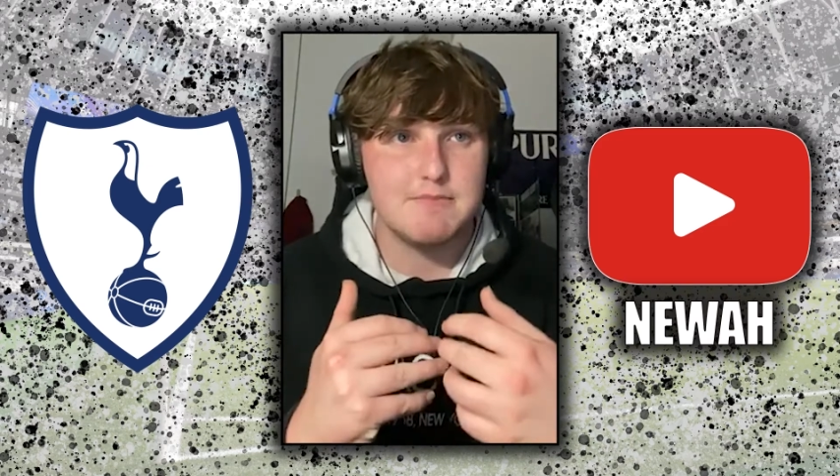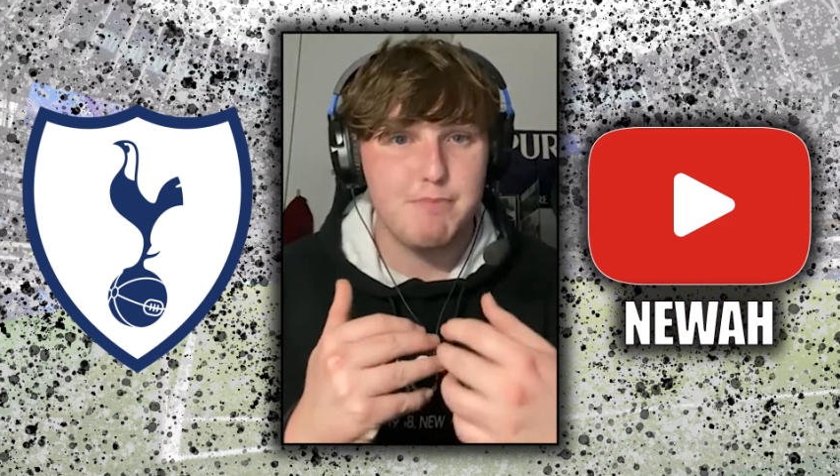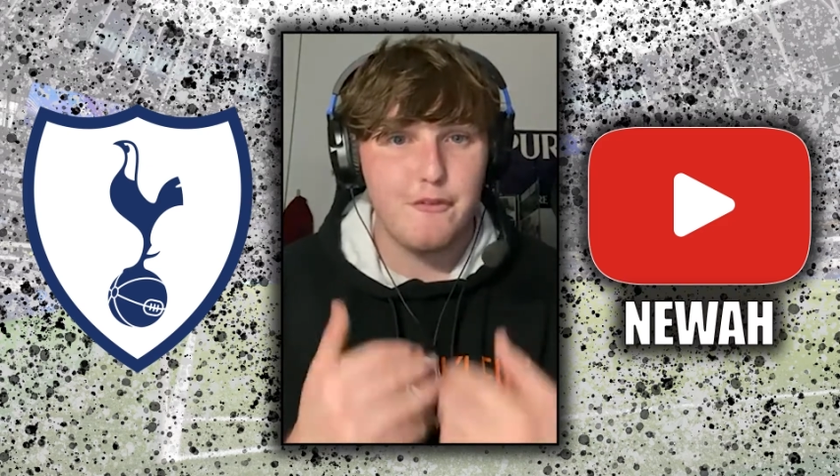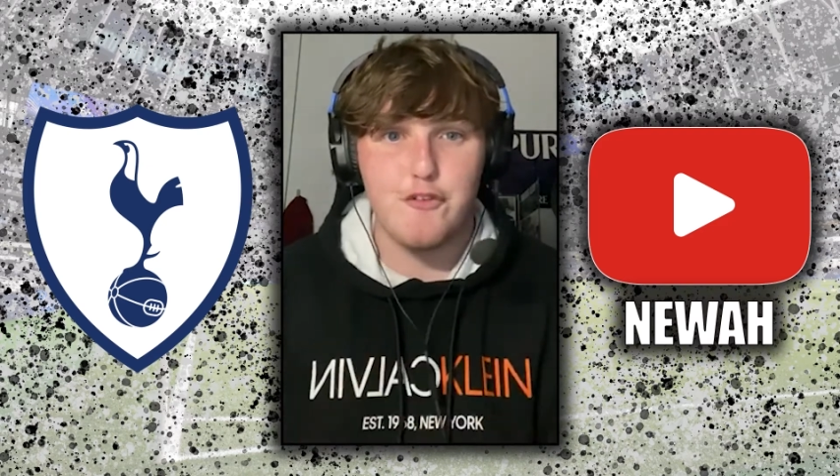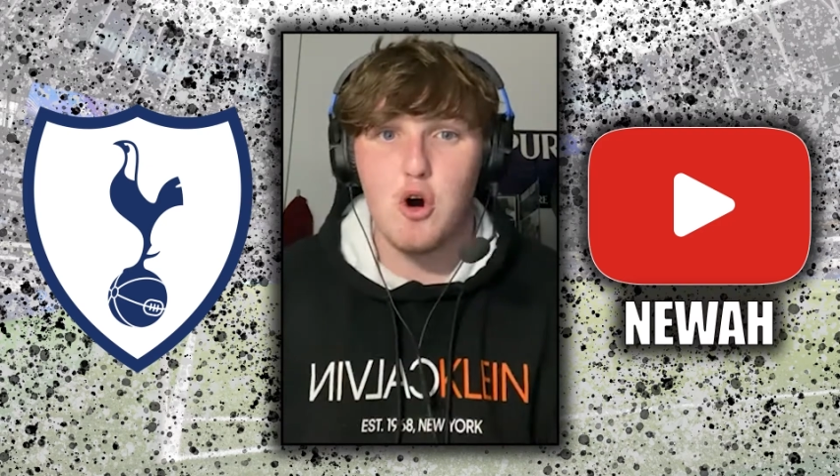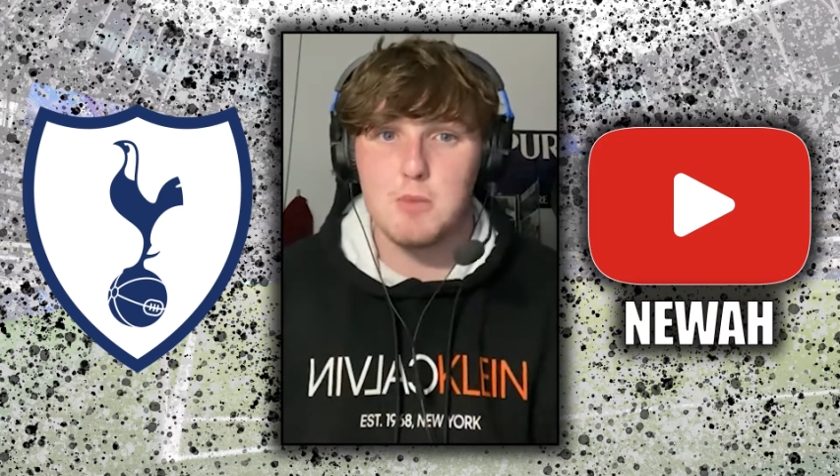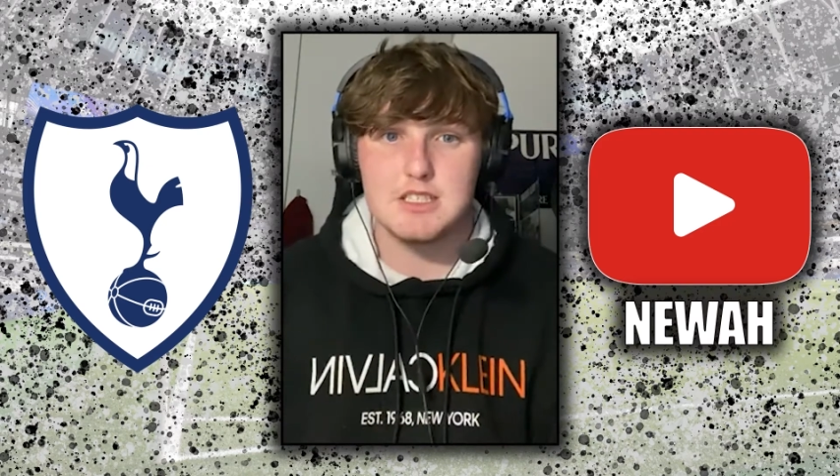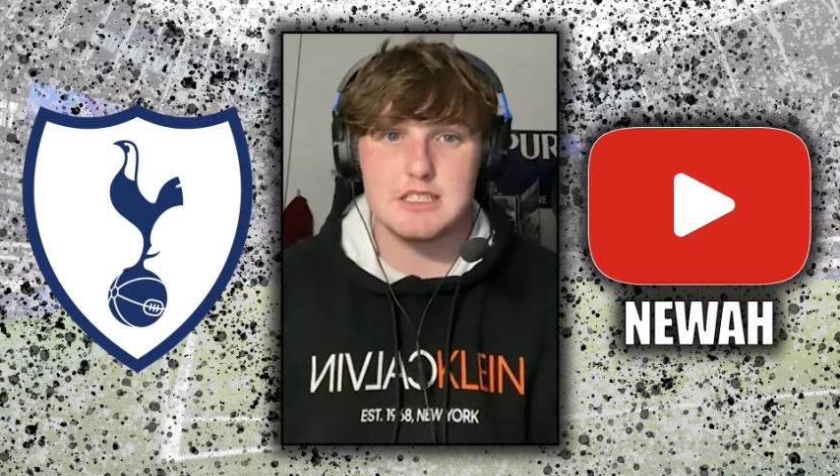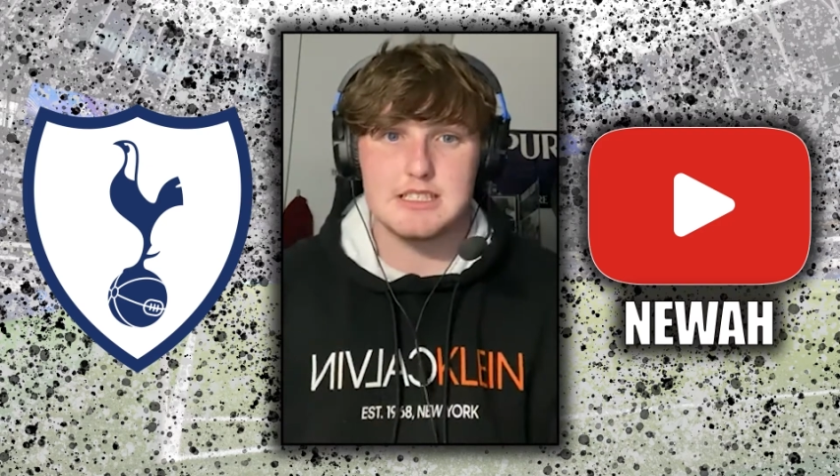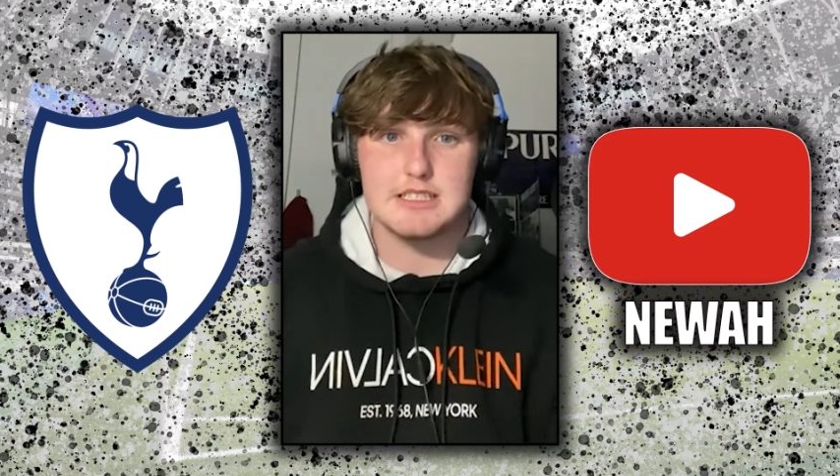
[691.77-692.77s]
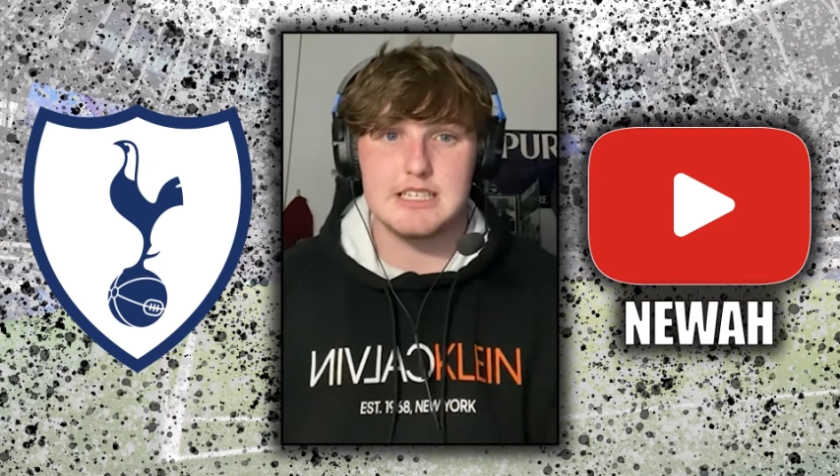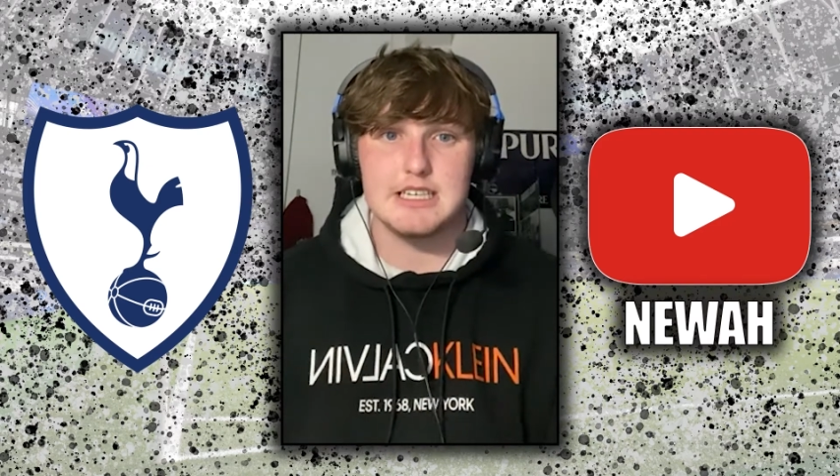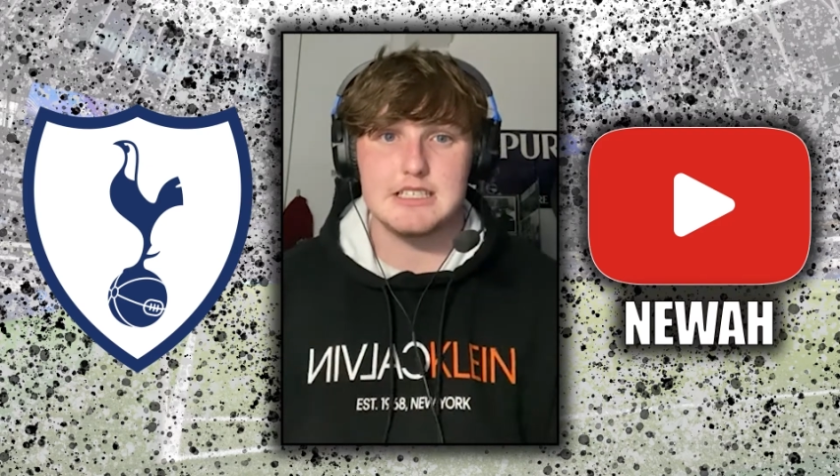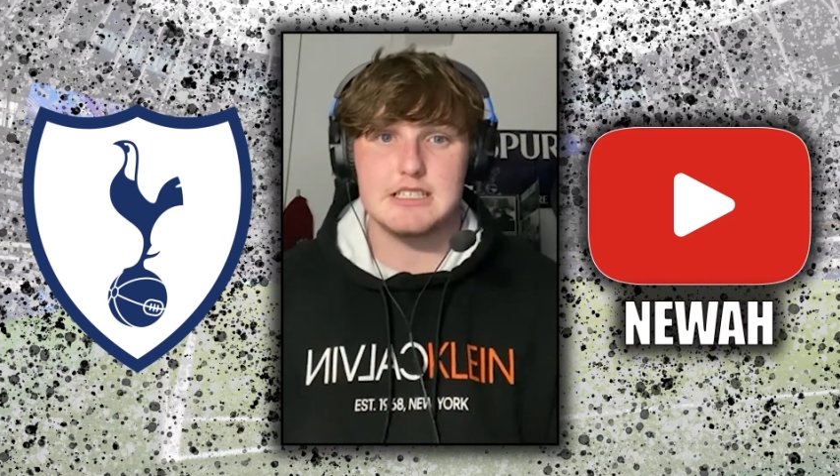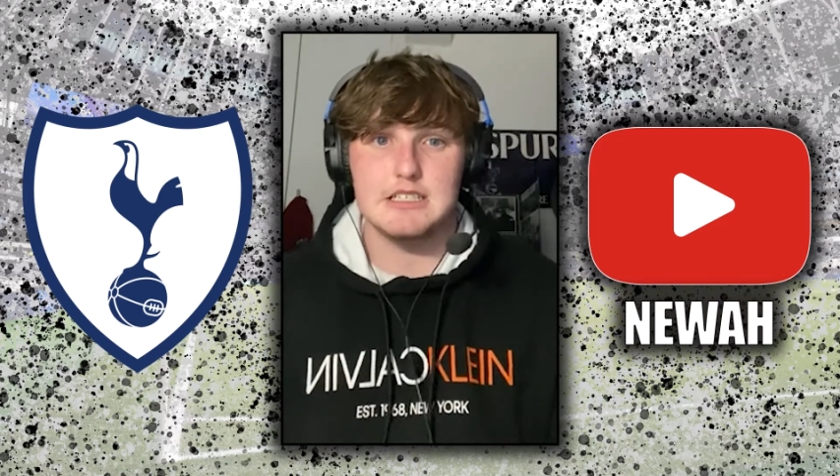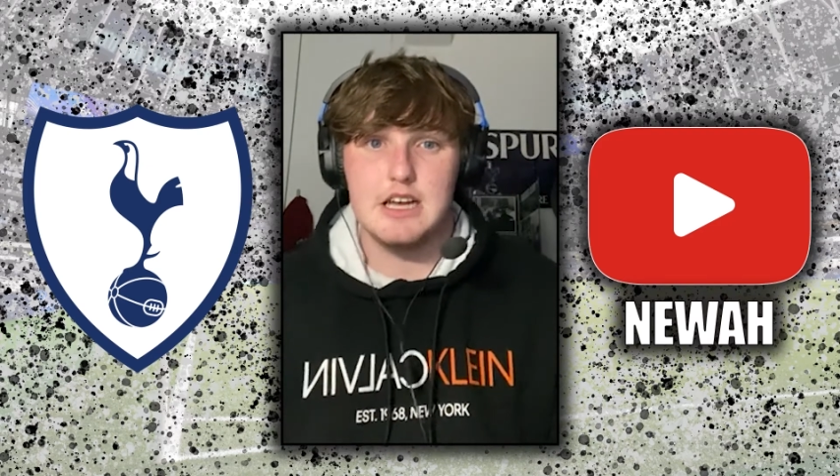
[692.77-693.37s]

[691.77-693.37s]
performances this season,